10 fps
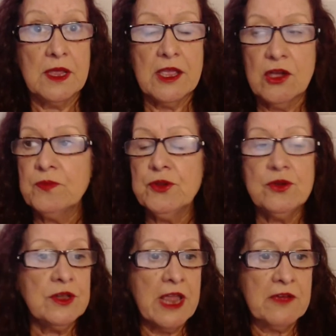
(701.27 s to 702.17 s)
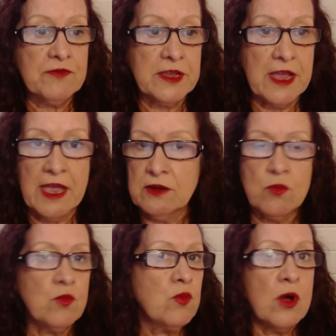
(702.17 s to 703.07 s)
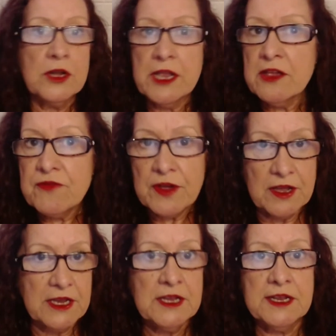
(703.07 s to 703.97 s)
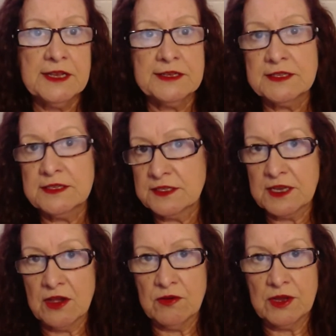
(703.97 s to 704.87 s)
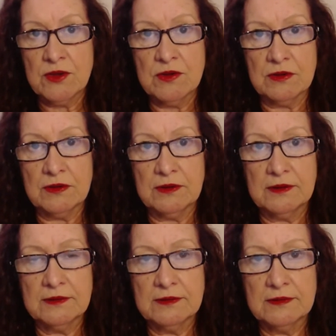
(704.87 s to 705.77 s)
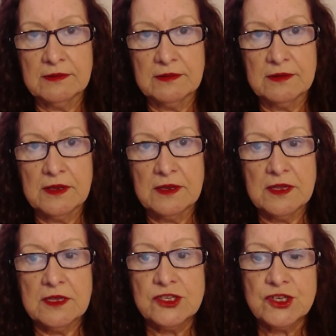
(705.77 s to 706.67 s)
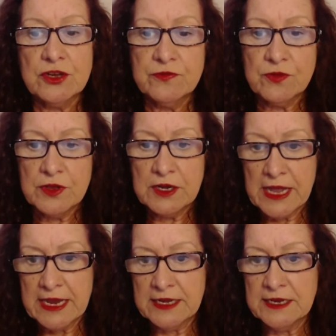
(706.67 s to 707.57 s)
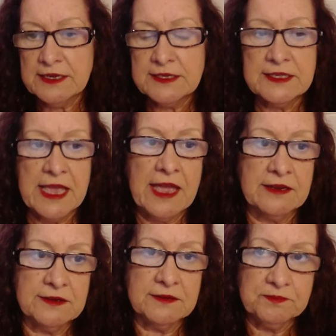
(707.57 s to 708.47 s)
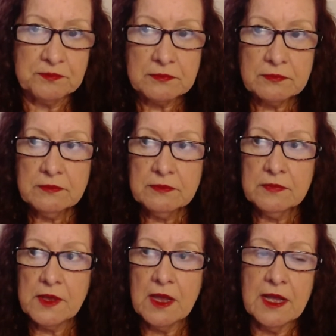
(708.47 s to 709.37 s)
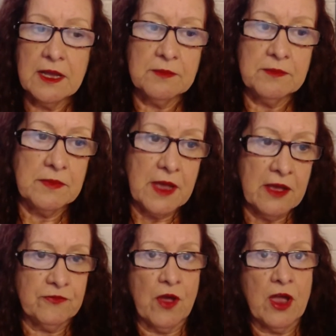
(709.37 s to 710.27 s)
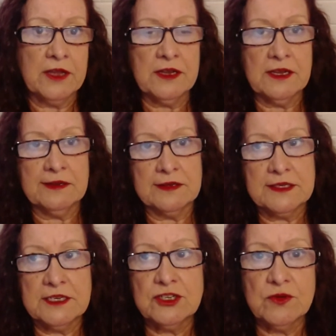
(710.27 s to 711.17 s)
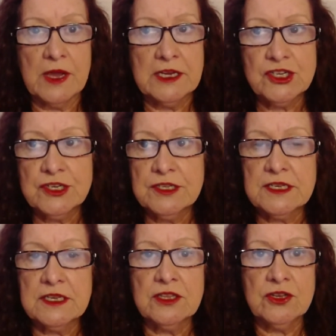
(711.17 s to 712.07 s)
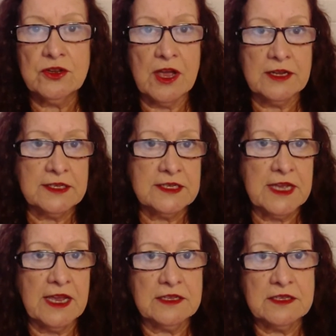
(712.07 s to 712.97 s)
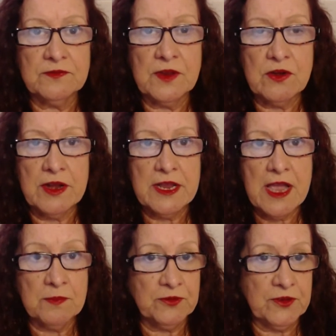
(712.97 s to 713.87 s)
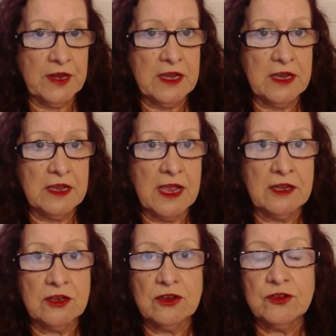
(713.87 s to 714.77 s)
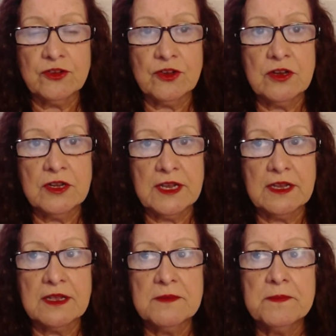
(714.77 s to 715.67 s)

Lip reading: navigate whatever it is that's going on. So for the ladies that are finding situations in the United States very upsetting and concerning,